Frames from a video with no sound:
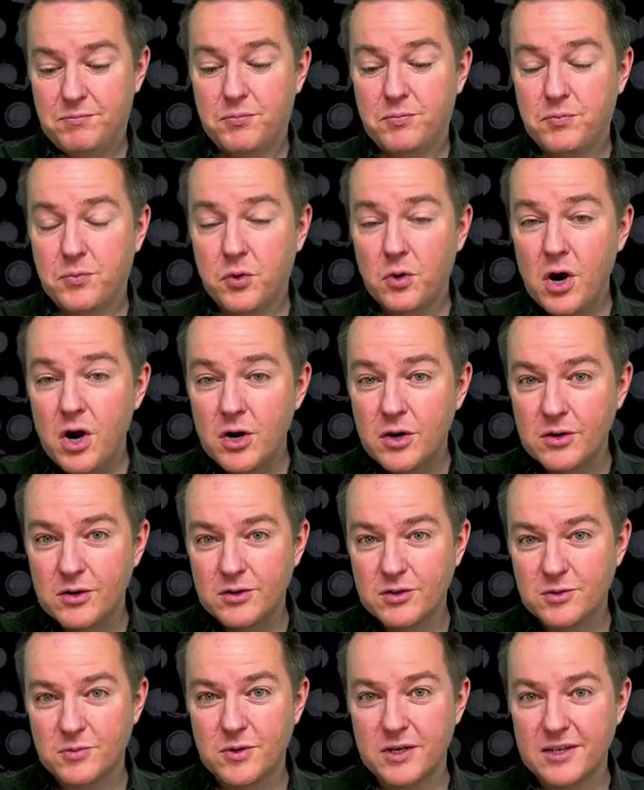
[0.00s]

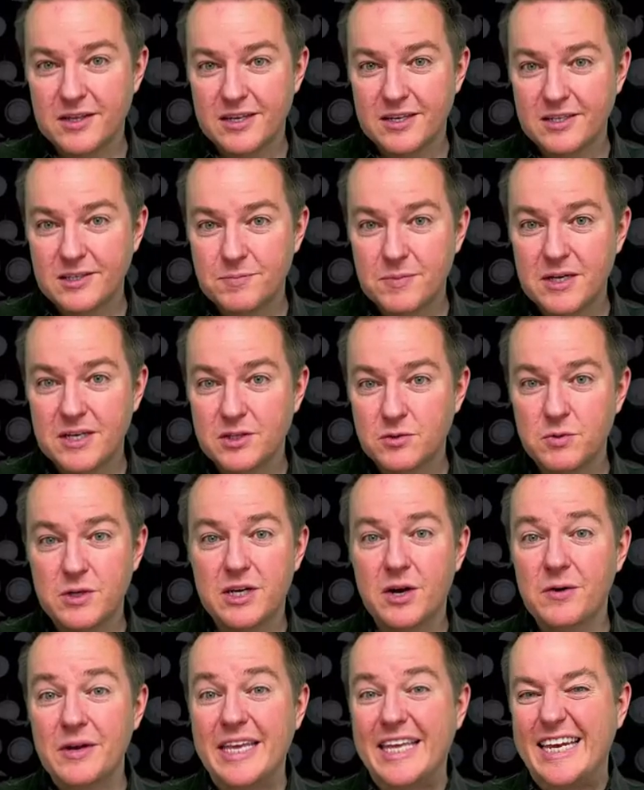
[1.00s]
prose with this, because we
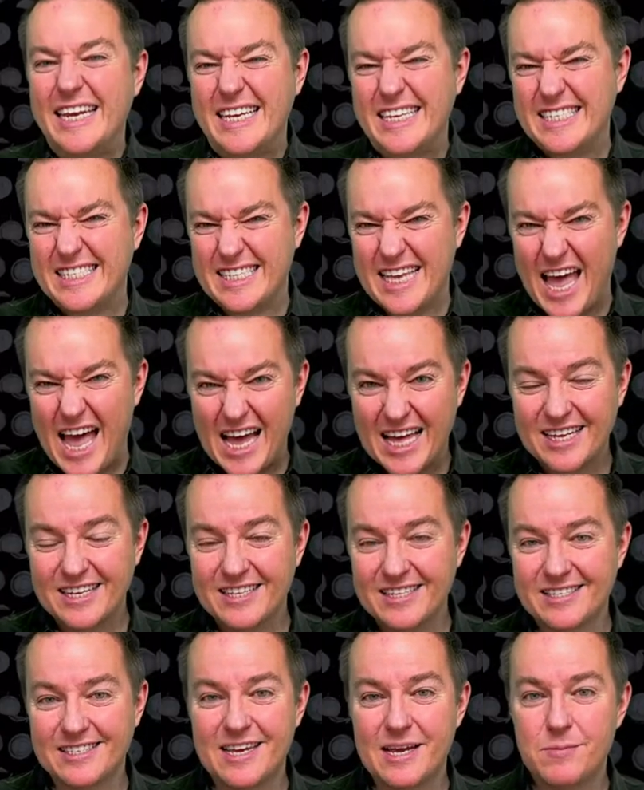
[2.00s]
don't get exactly
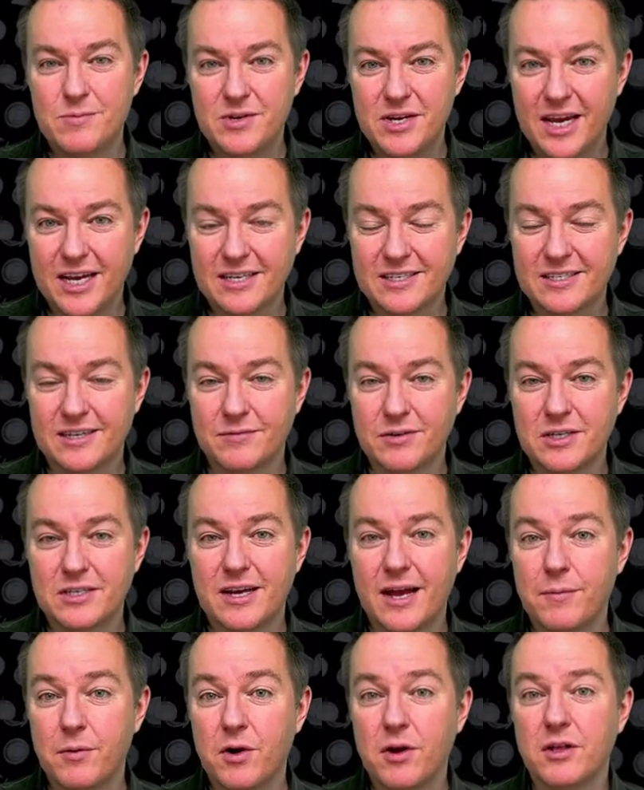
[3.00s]
the same text every
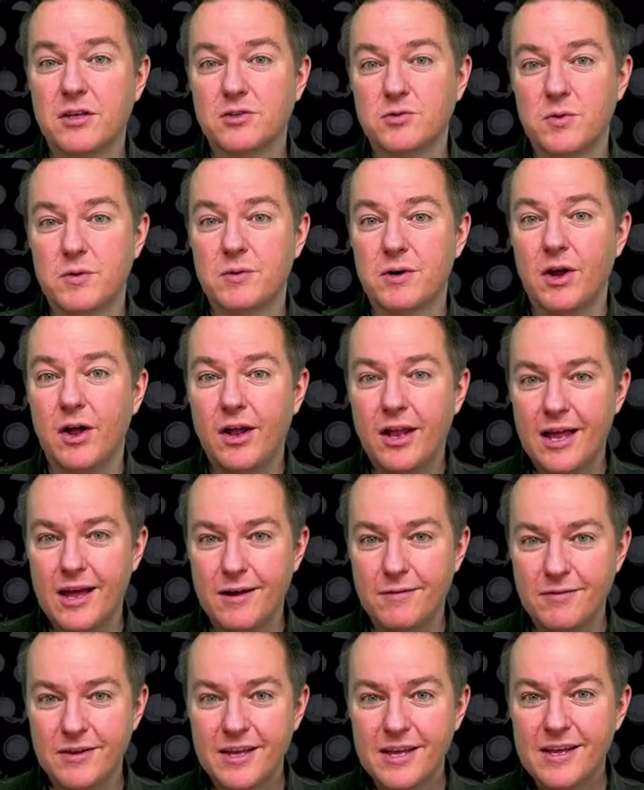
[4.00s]
time, or else we would all
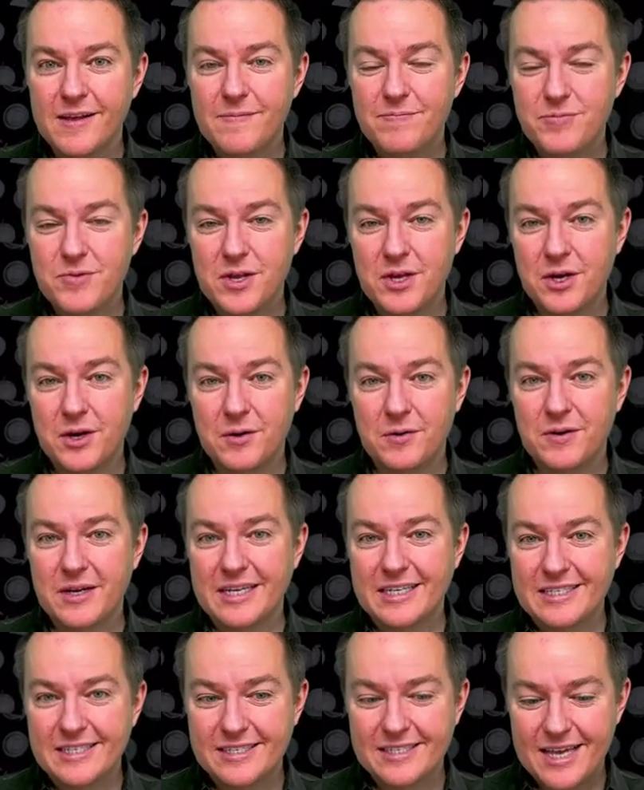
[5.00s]
have
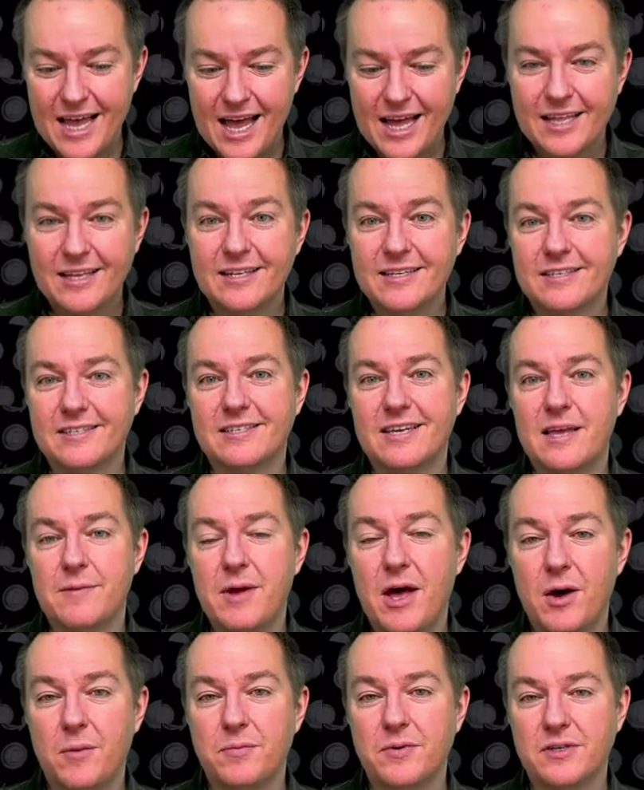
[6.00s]
exactly the same
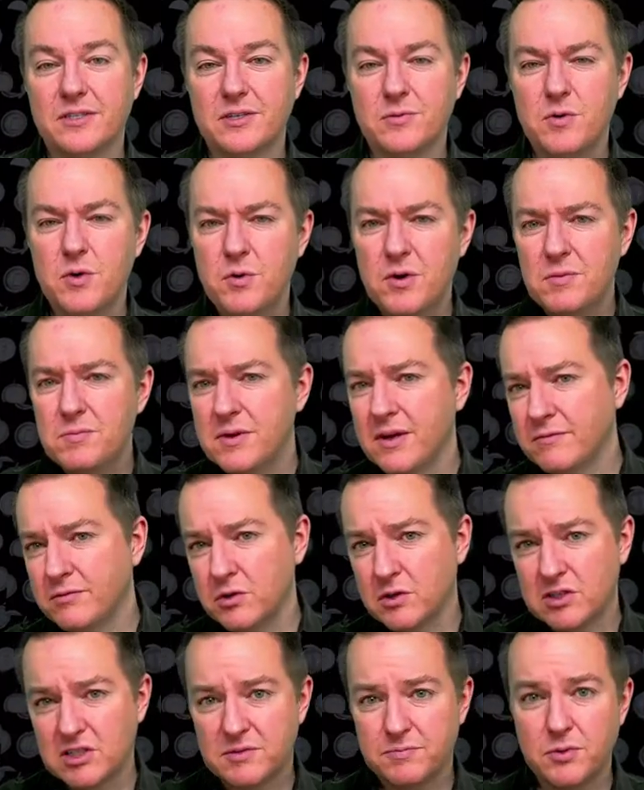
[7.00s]
outputs, and we wouldn't be able to
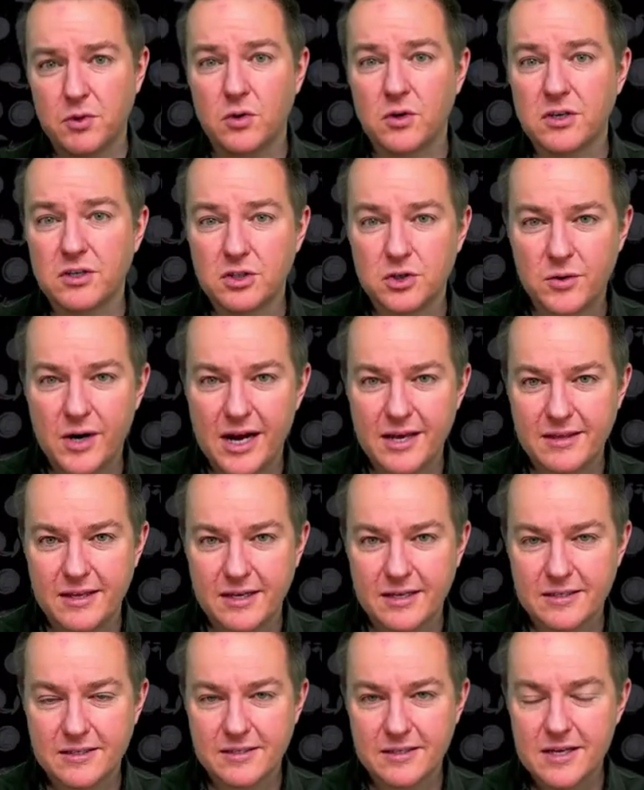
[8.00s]
explore and try
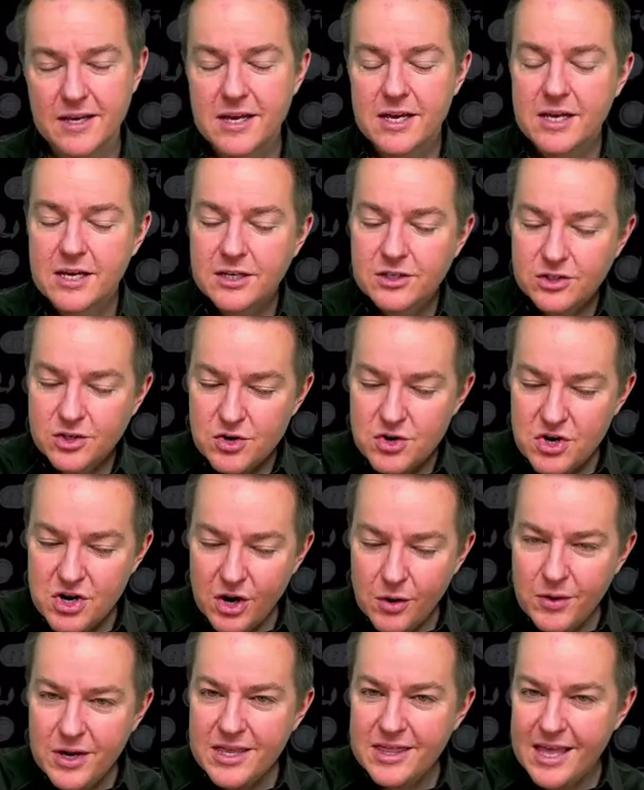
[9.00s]
things. So
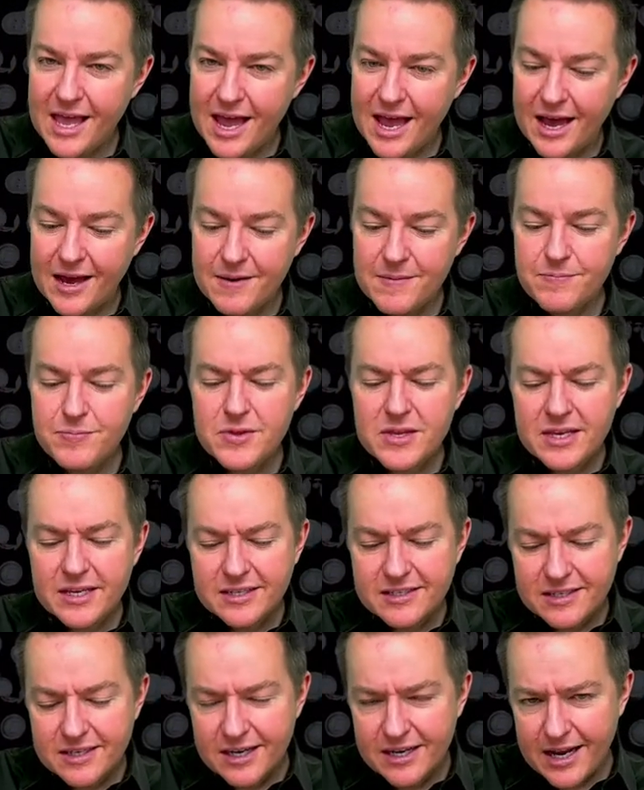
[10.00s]
knowing that
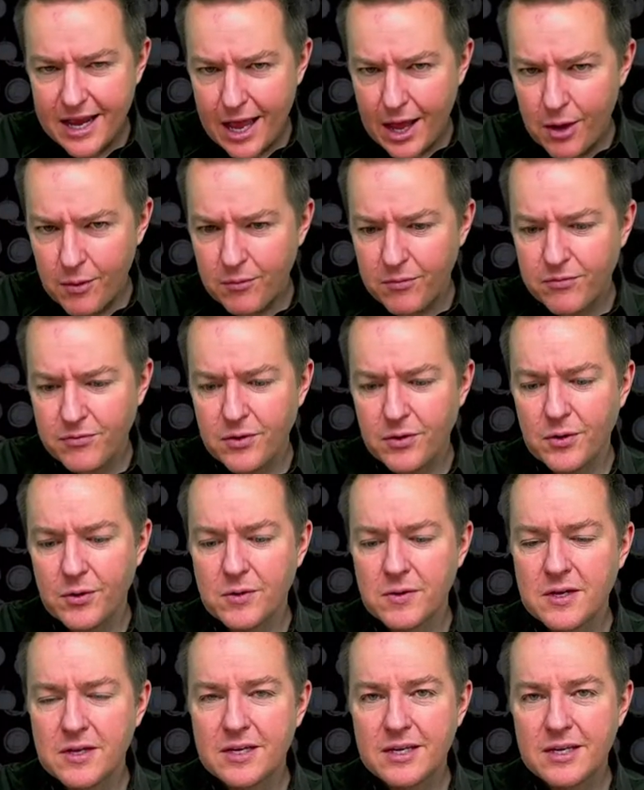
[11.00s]
is an helpful,